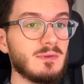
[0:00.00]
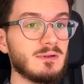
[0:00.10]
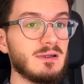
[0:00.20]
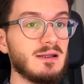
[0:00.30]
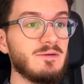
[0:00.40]

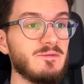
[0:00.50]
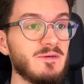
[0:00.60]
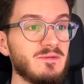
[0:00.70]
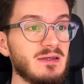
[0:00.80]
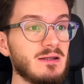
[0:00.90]
Nearly
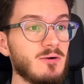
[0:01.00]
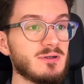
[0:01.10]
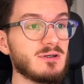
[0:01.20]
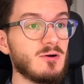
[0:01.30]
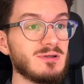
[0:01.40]
15
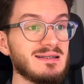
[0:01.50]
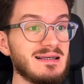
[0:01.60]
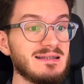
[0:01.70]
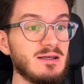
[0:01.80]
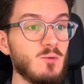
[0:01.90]
hours ago,
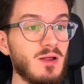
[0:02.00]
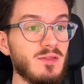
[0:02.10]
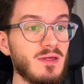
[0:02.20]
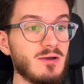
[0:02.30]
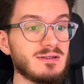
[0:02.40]

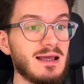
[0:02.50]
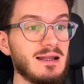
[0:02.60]
61,000,